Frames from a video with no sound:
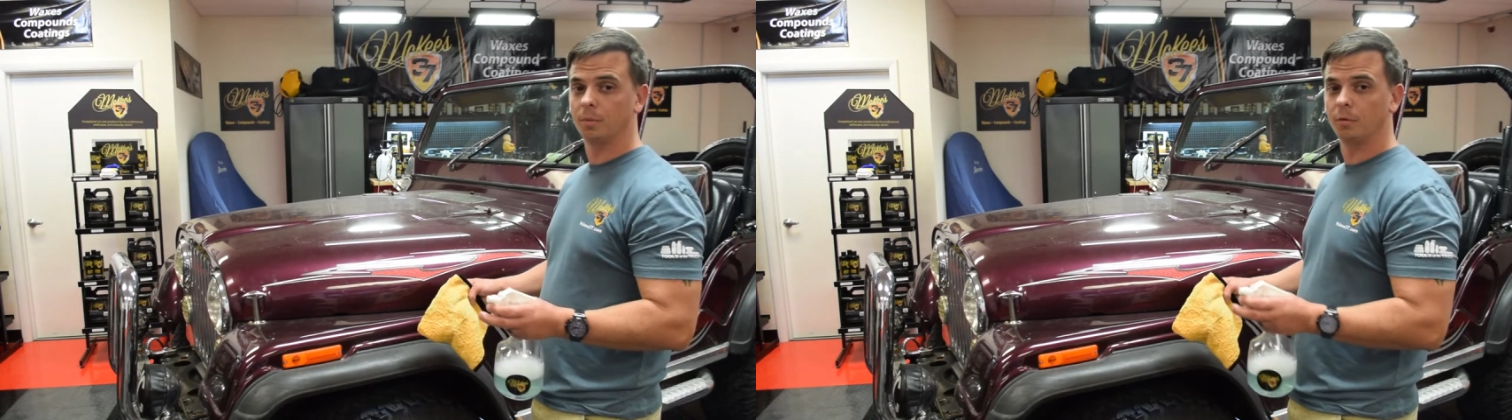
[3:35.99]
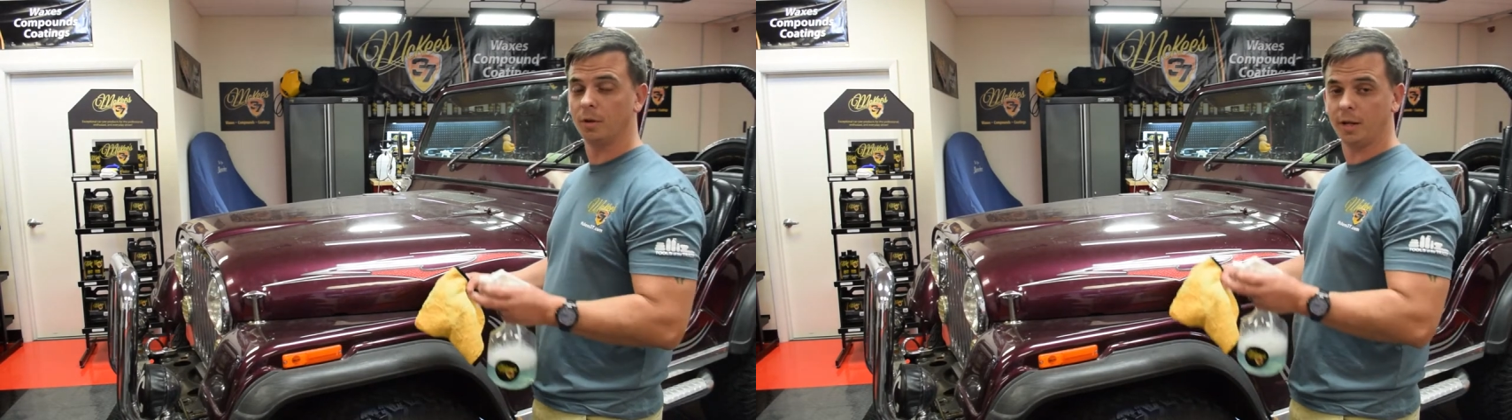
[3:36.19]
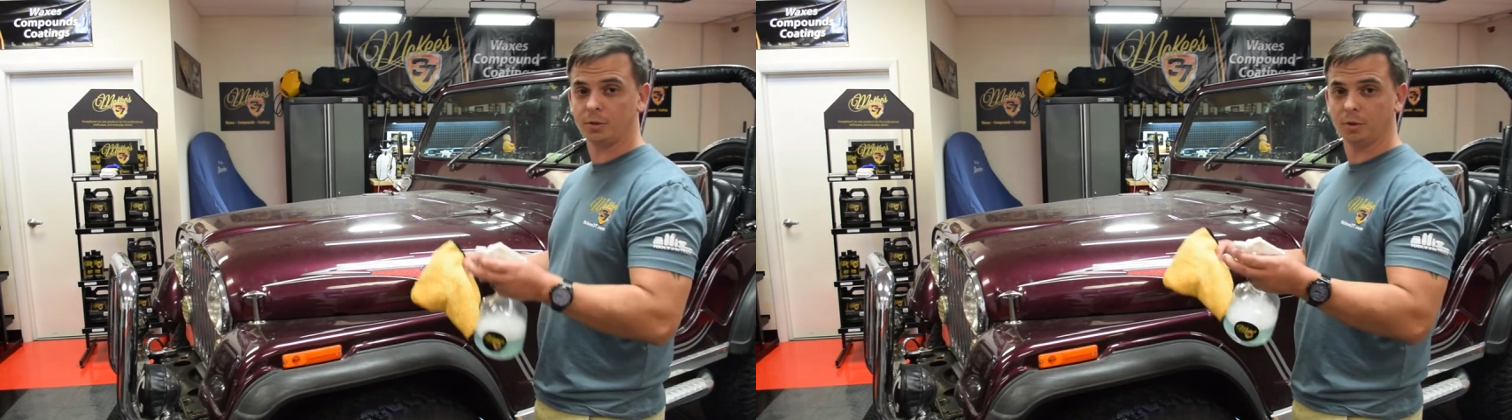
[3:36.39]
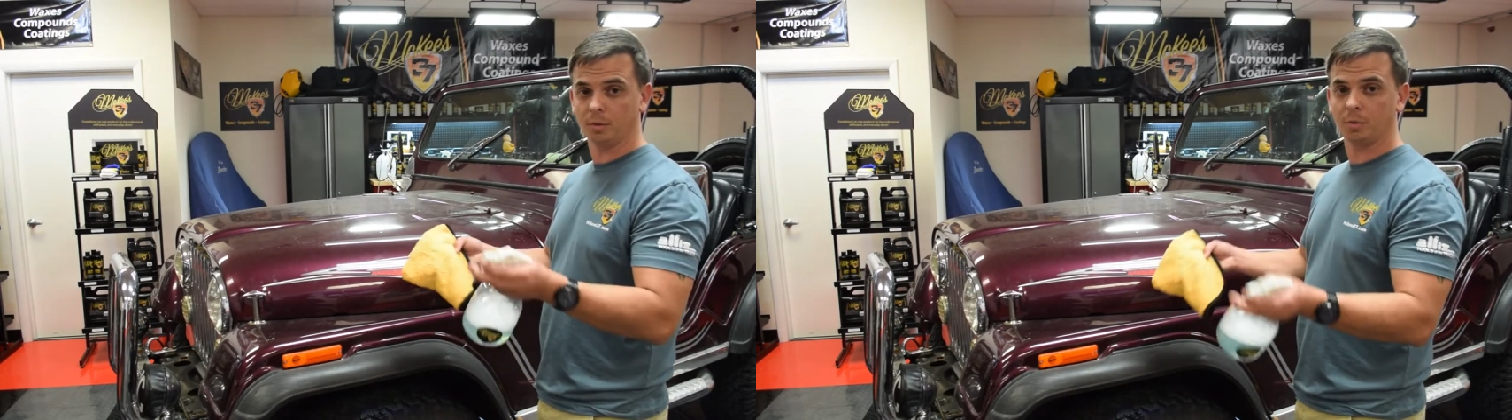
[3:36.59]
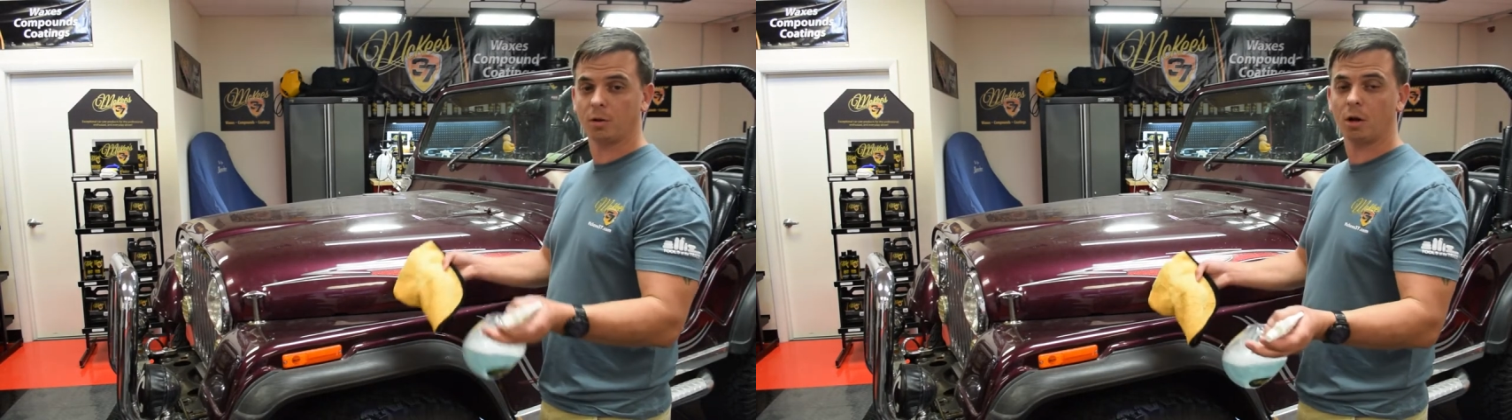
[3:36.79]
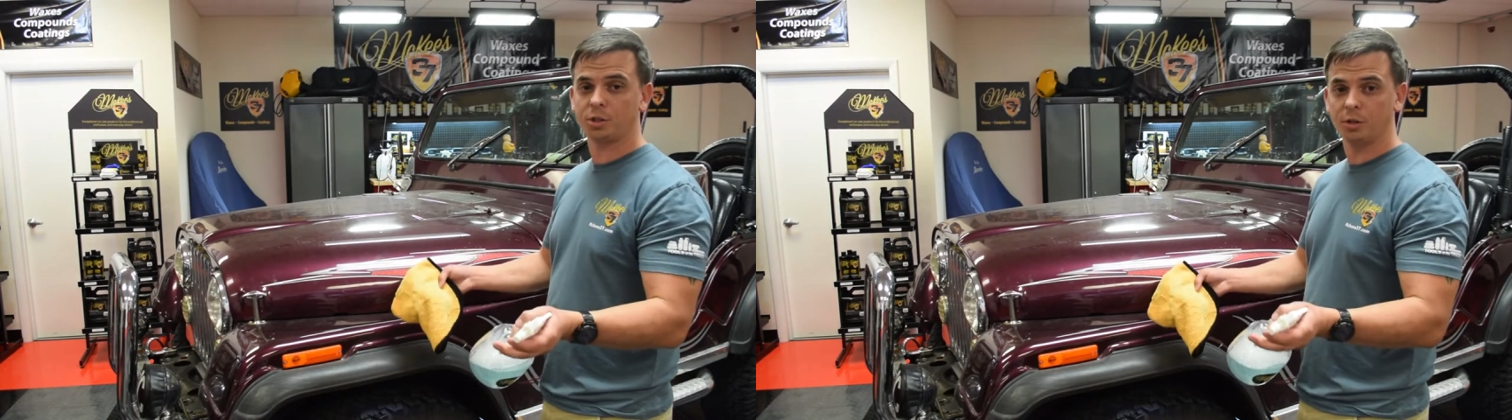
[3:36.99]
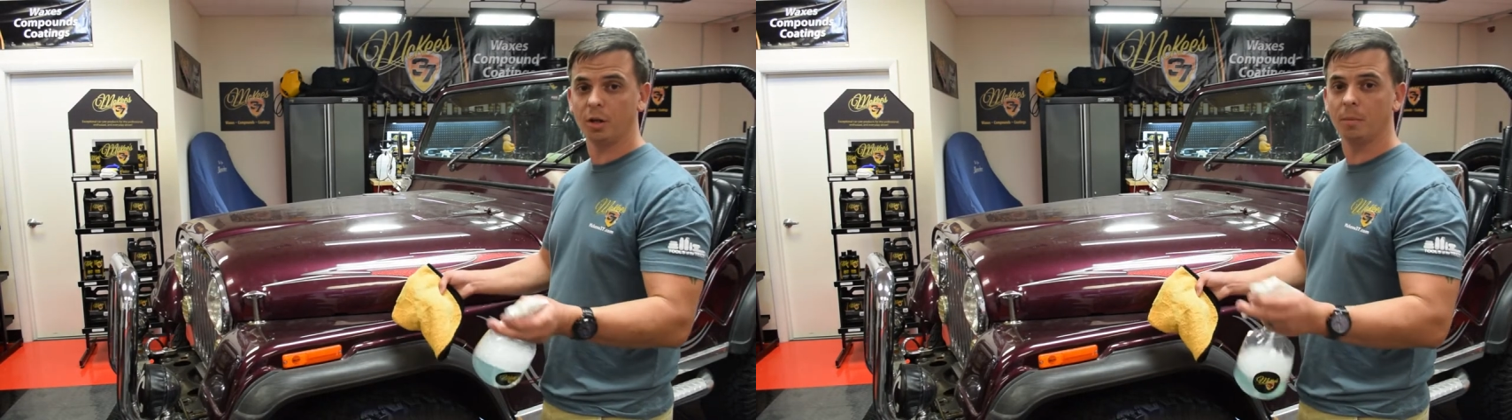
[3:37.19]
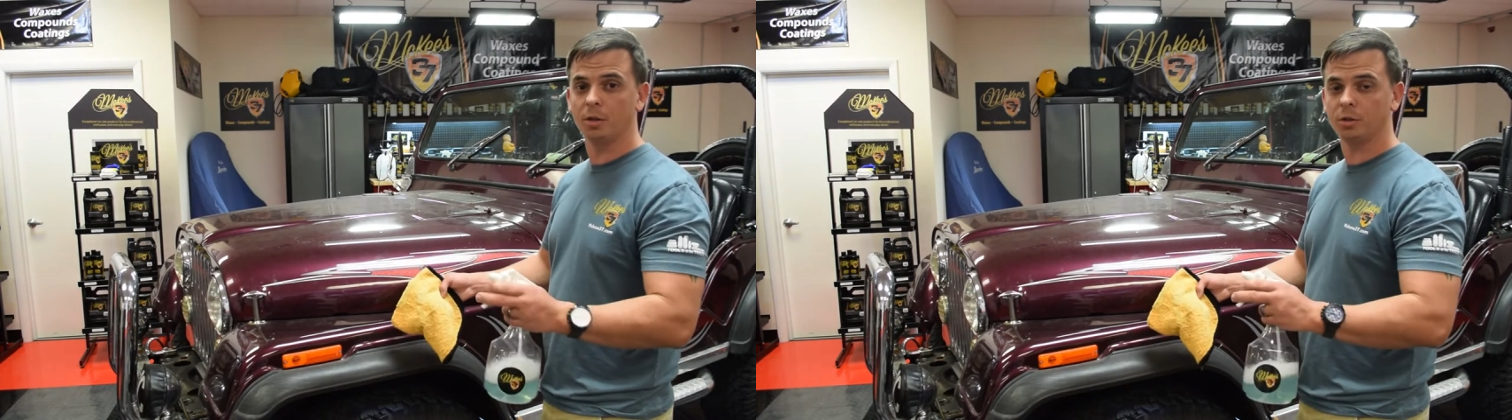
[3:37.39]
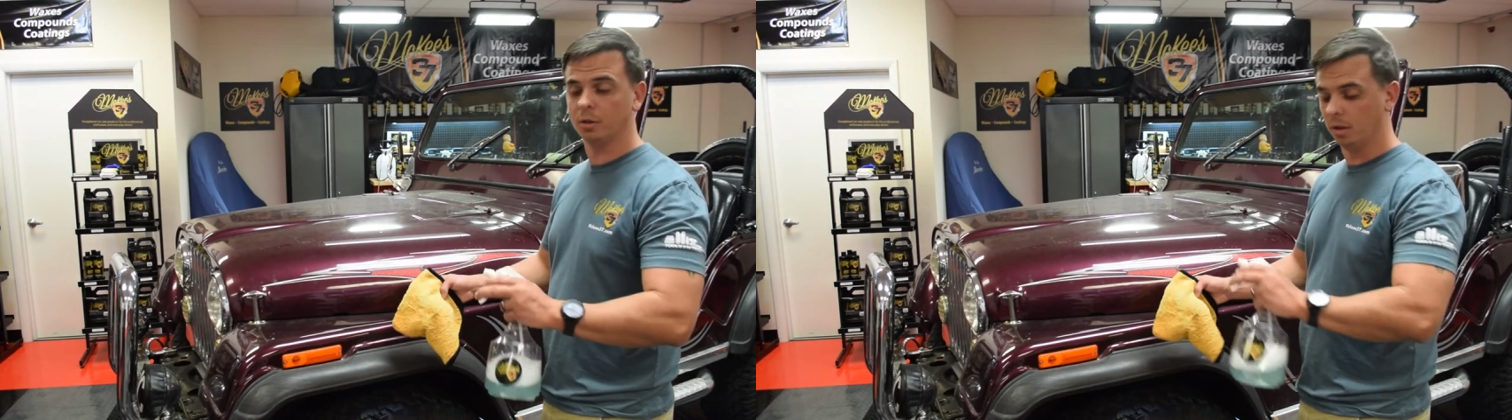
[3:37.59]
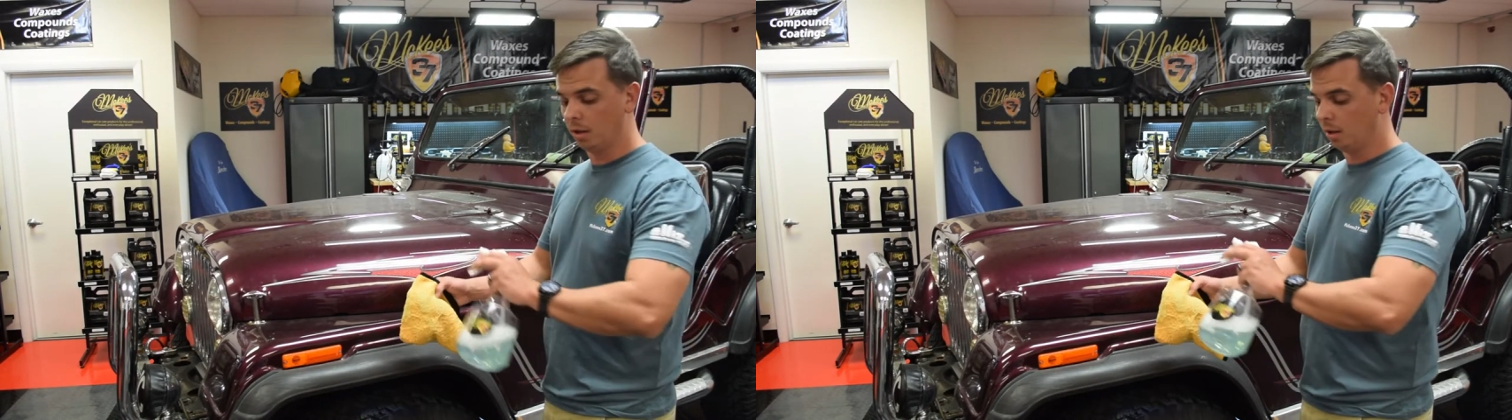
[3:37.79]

for an extra precautionary measure